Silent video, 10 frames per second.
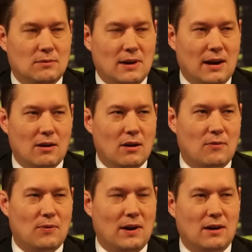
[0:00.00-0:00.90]
era
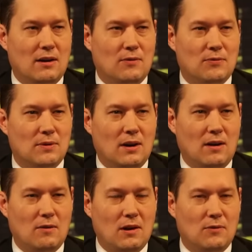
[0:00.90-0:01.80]

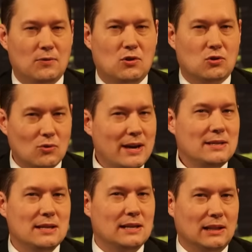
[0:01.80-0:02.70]
of
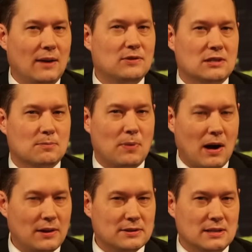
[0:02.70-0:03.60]
crazy leftist
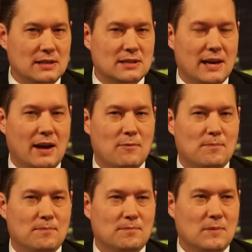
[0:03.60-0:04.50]
policies that have
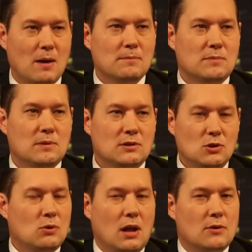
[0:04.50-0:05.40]
come
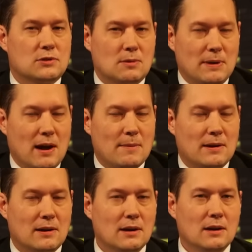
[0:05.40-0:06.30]
too close to
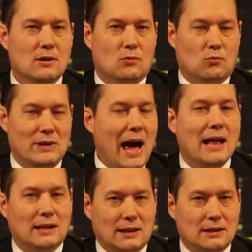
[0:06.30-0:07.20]
becoming
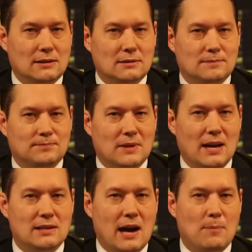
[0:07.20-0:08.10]
reality,
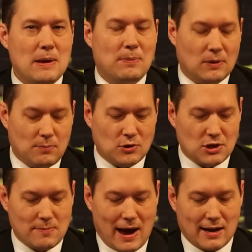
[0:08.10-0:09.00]
and now people are
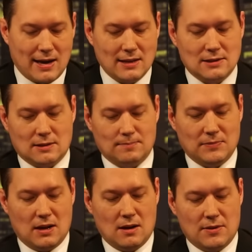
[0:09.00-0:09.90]
pushing back against them.
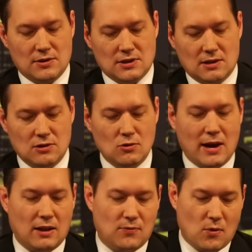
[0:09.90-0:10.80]
There's a new
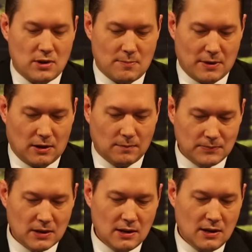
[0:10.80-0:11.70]
California bill
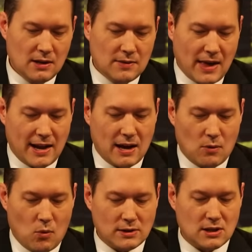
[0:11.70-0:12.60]

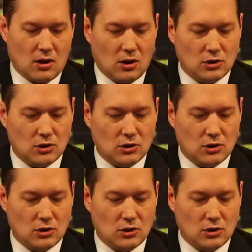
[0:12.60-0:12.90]
that wants all